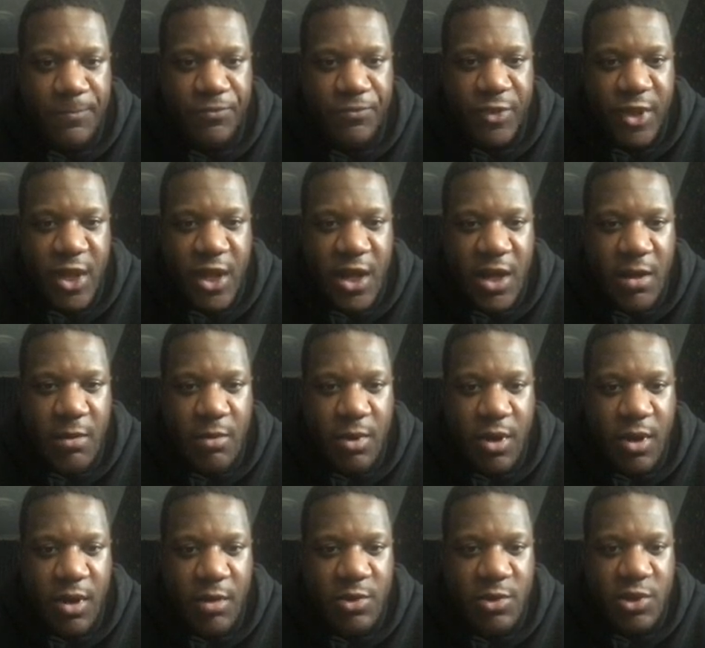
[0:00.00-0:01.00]
Um,
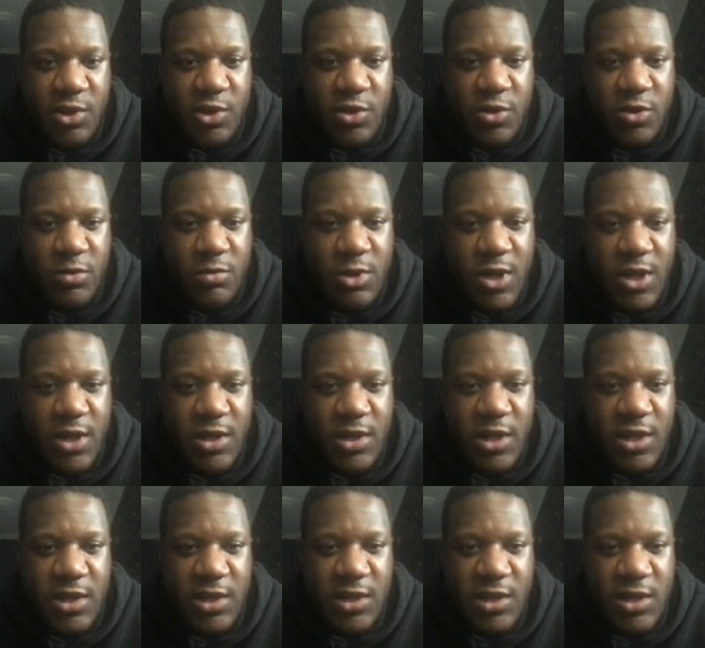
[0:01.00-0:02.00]
I'm assuming that
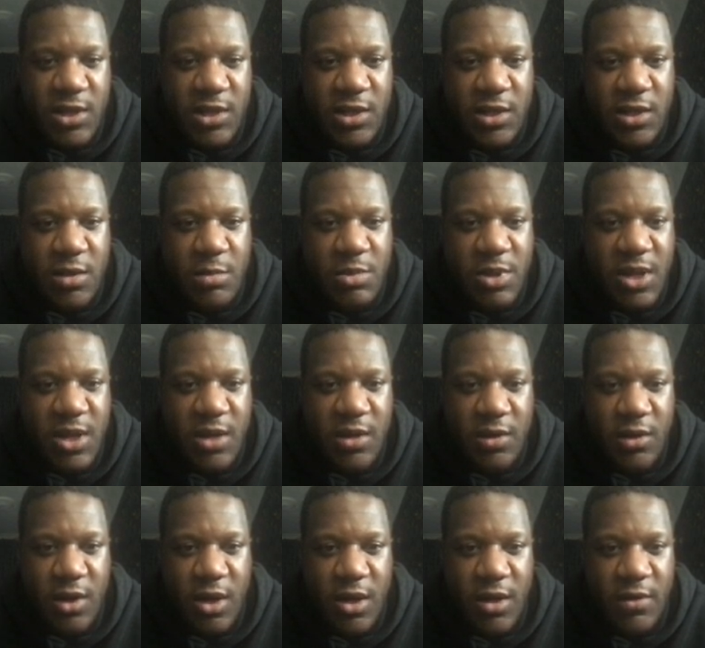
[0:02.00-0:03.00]
this is going to be
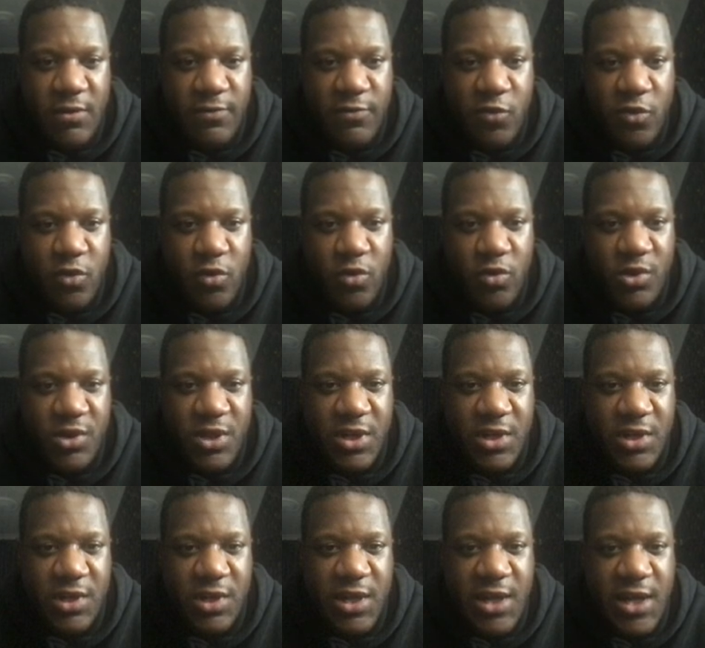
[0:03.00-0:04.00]
like for the
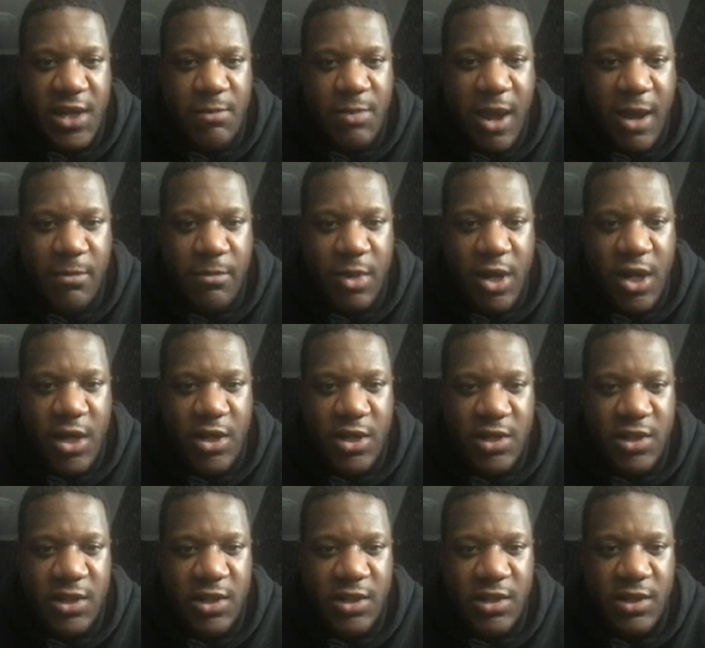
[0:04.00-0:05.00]
team and
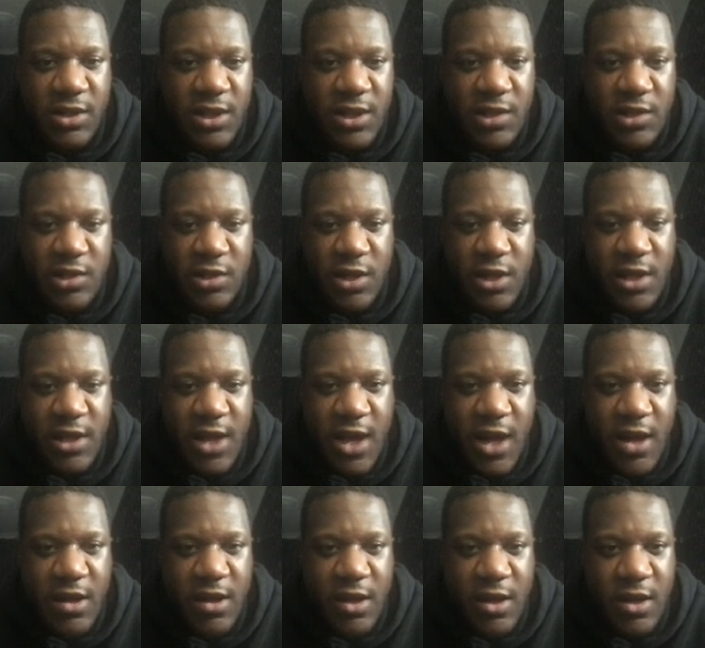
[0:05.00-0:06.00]
marketing and things like
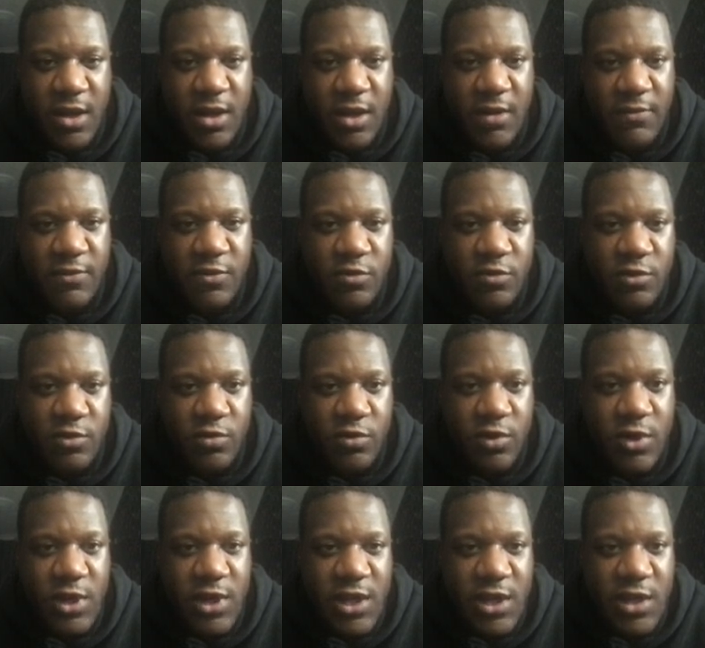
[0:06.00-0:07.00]
that. Of course, all
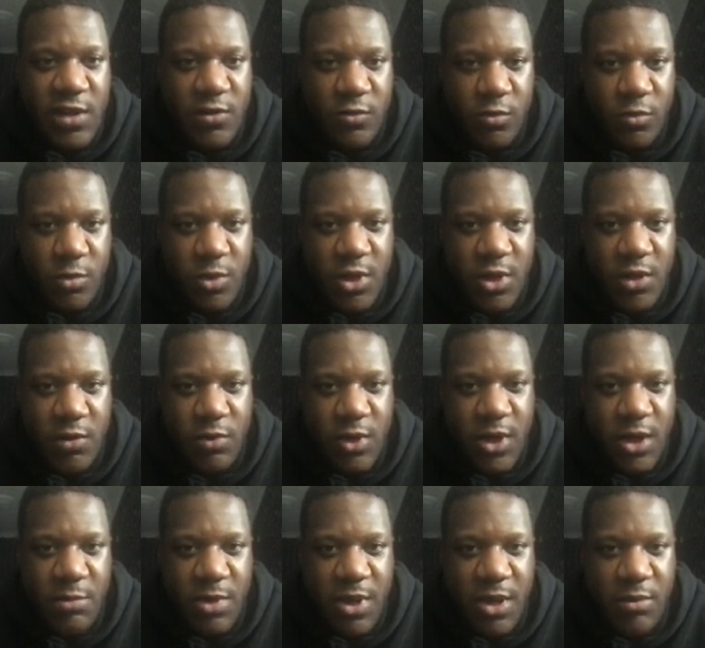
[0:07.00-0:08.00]
the details will be in the
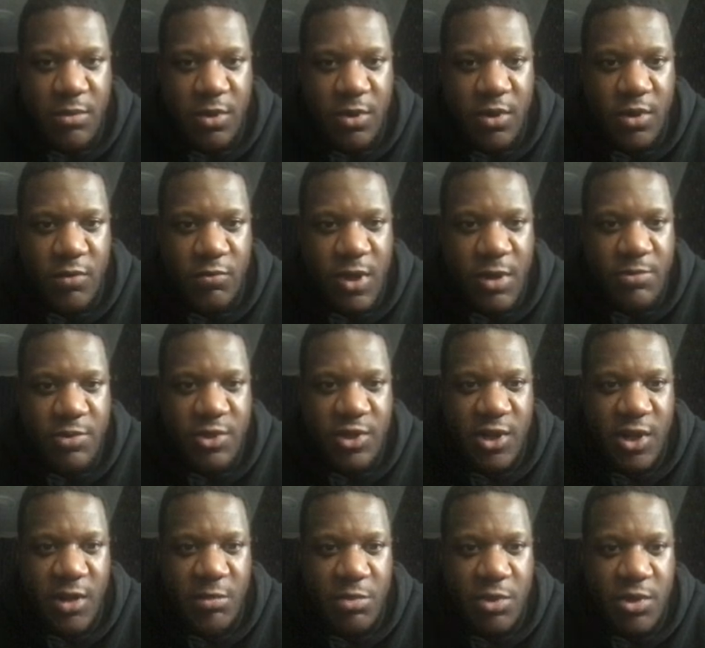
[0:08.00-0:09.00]
white paper and on the
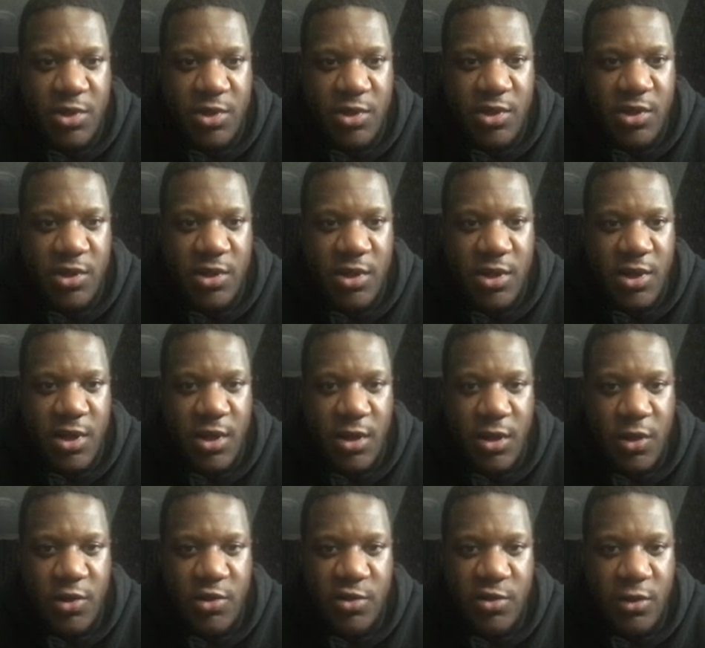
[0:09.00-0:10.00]
website, but just to kind of
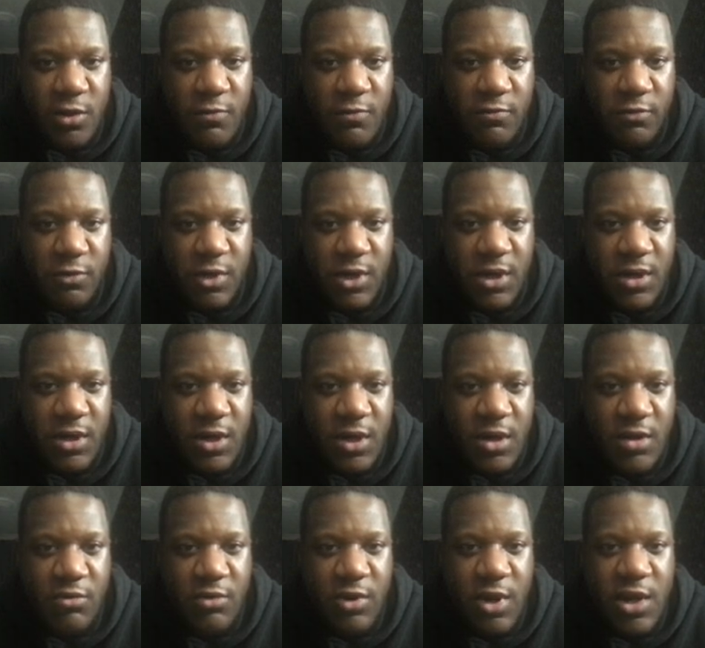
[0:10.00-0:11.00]
gloss over it,
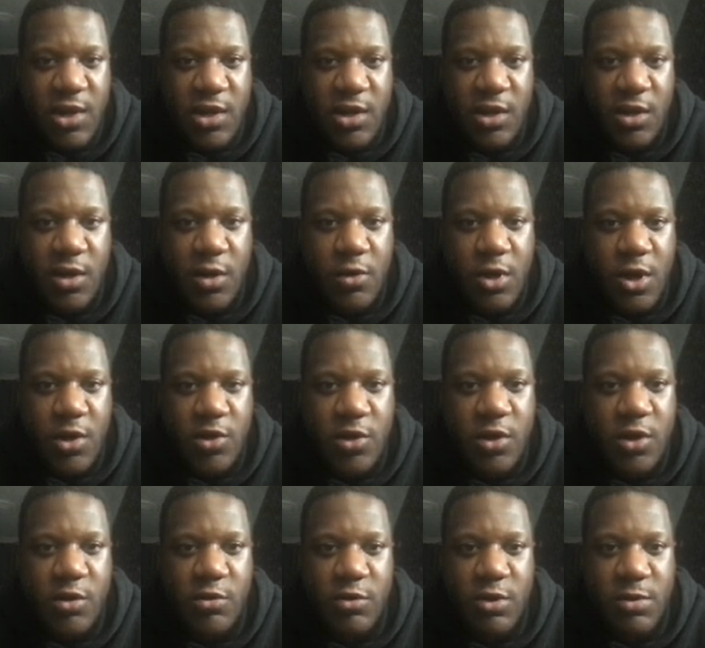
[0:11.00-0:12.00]
right? You can go on
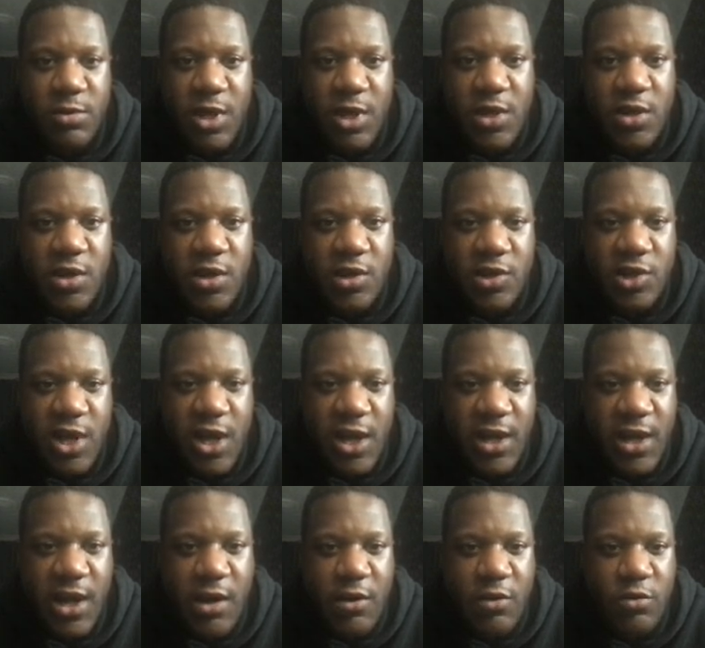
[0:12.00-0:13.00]
Unicrypt and you can
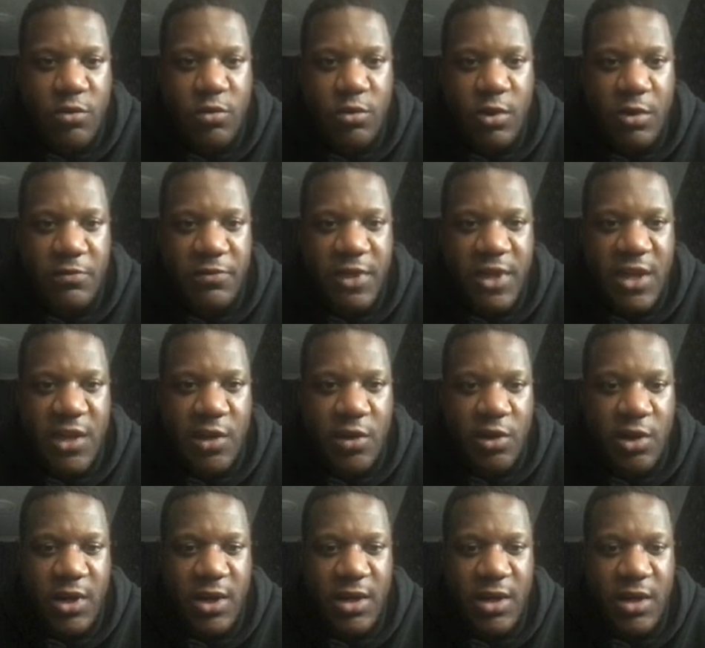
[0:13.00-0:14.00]
check out all of the
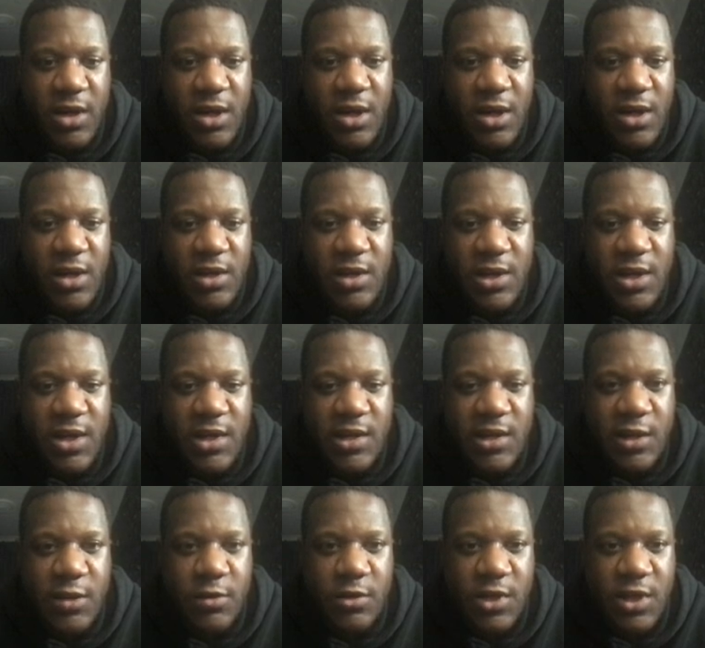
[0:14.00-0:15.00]
locking
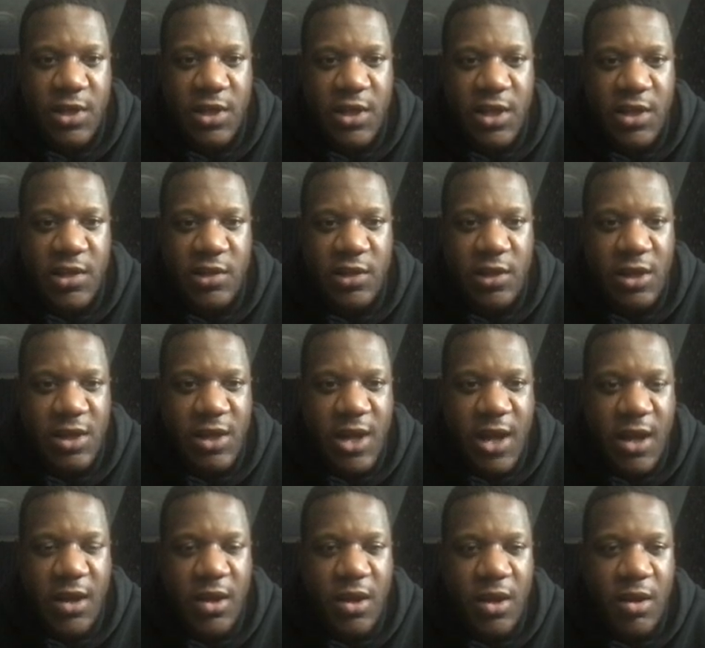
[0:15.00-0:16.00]
details and things like
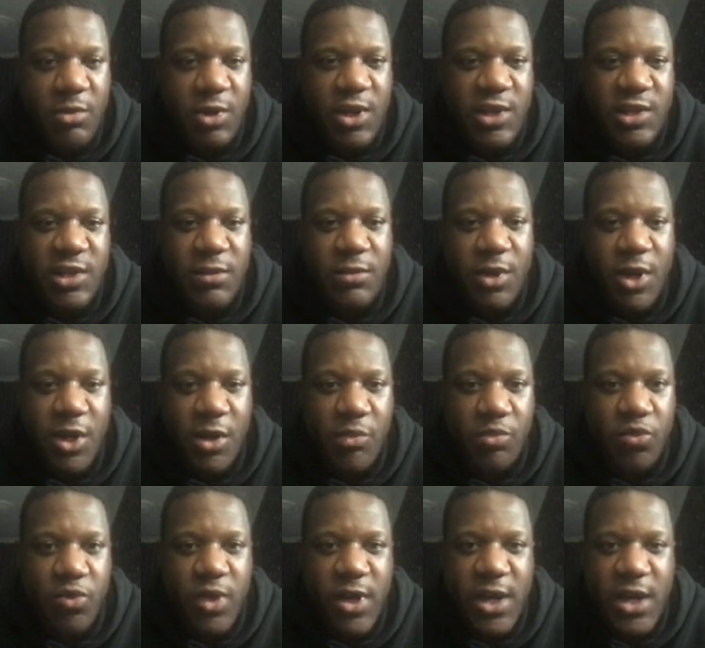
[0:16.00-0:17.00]
that. But it seemed like a
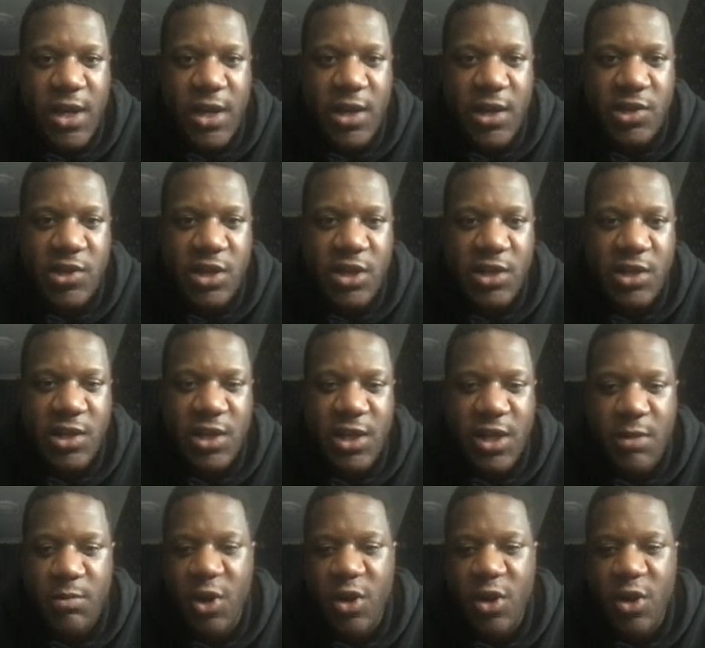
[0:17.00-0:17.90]
pretty legit team.